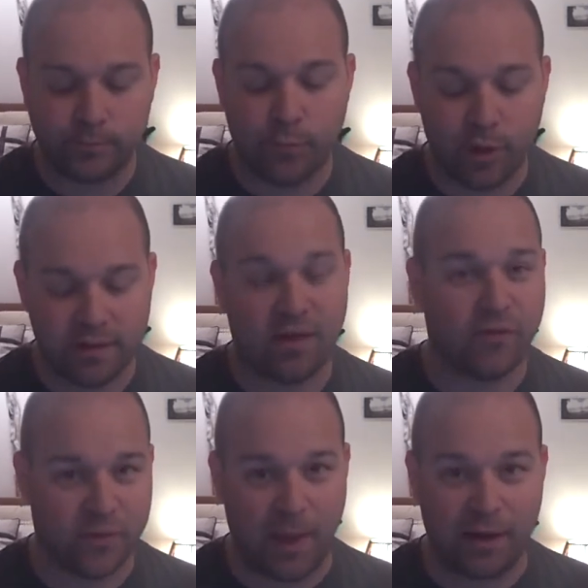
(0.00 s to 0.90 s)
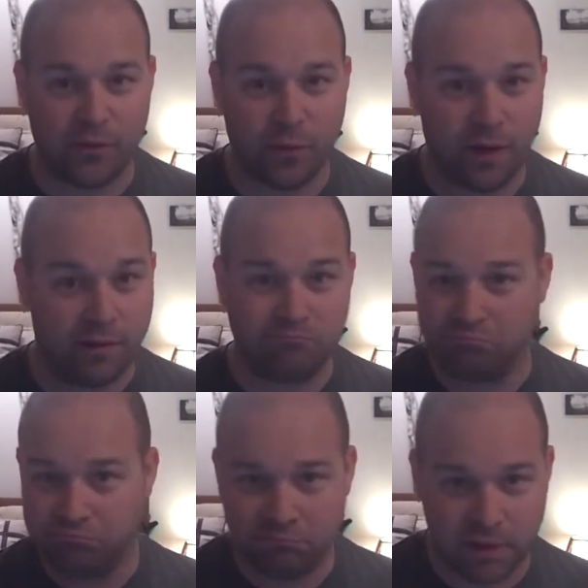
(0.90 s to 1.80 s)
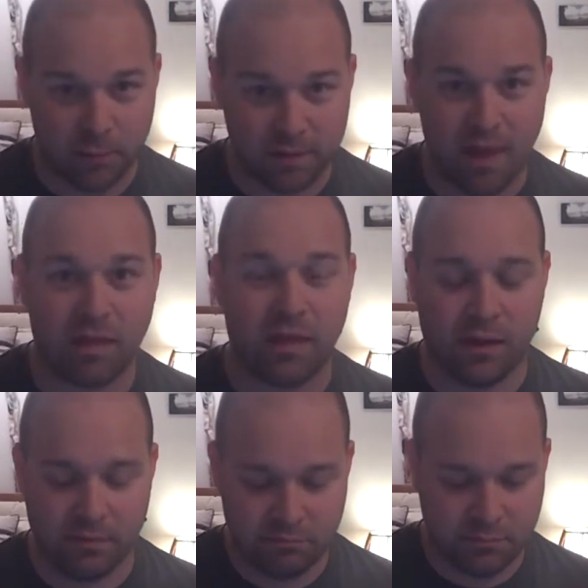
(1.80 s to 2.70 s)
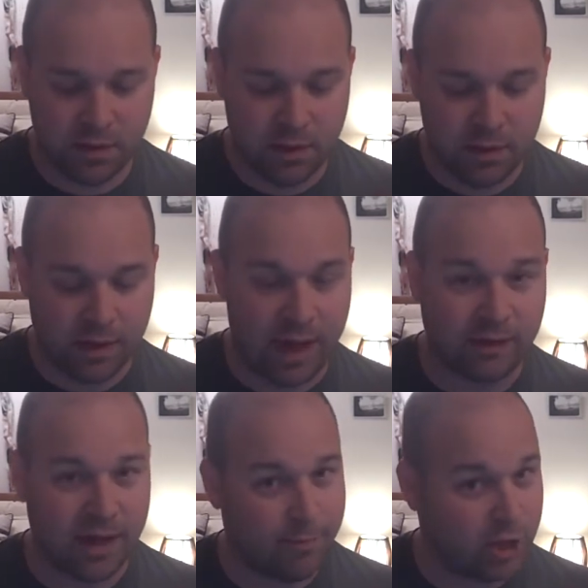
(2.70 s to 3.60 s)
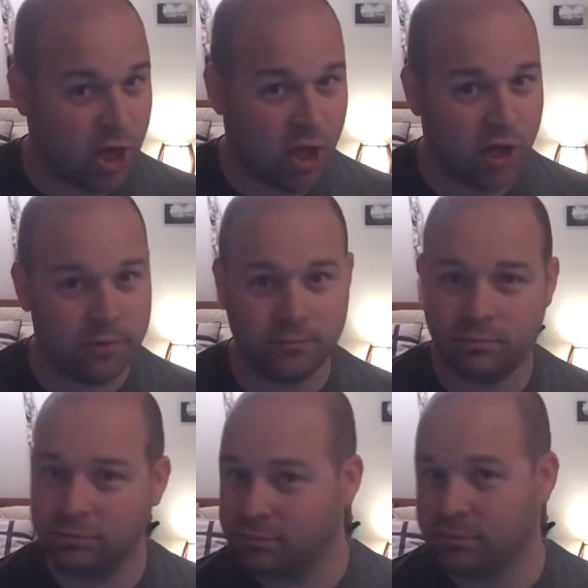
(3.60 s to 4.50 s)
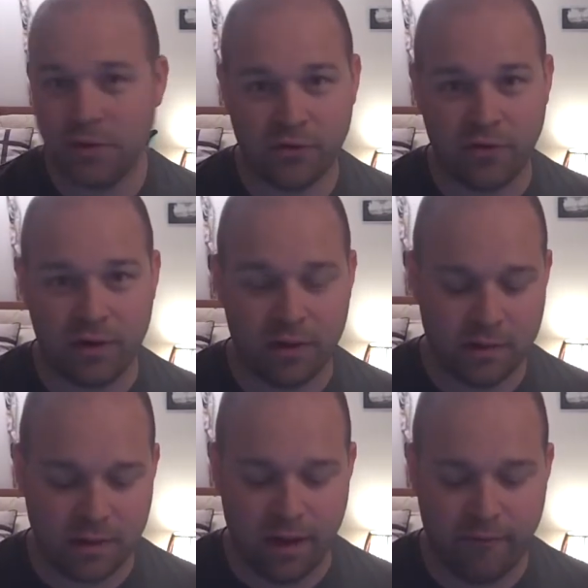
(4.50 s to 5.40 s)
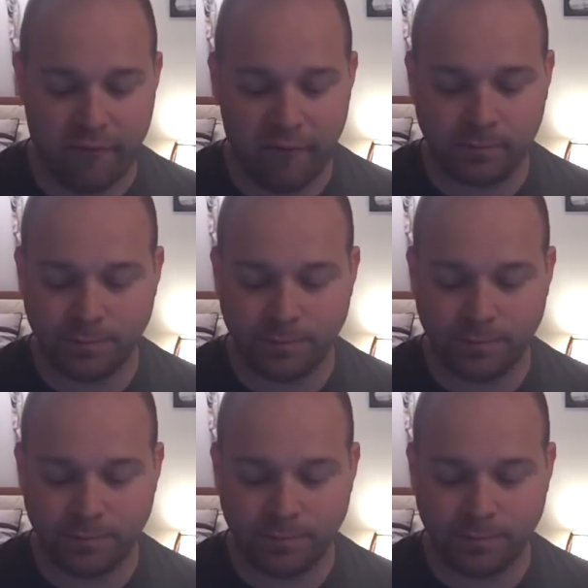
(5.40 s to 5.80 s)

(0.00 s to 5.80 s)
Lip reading: Pretty self-explanatory. There was nothing. God came along, started his stuff.